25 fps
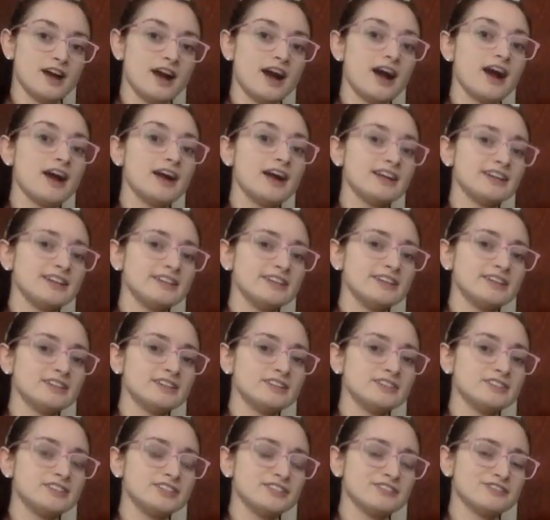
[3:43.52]
I need a
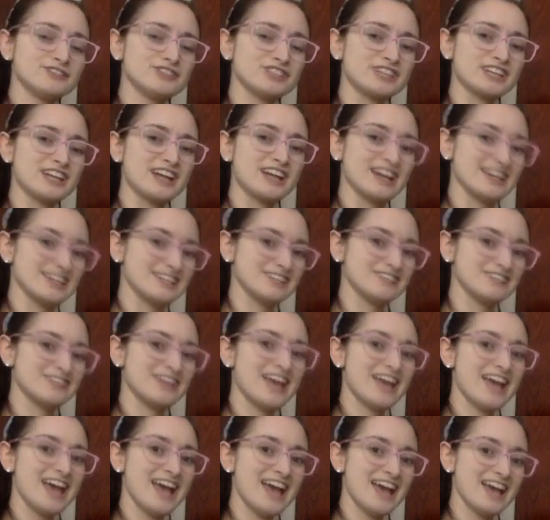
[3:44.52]
different kind of
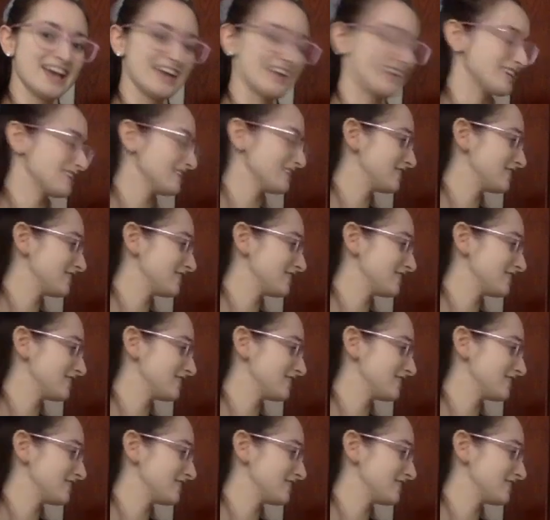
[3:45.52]
A.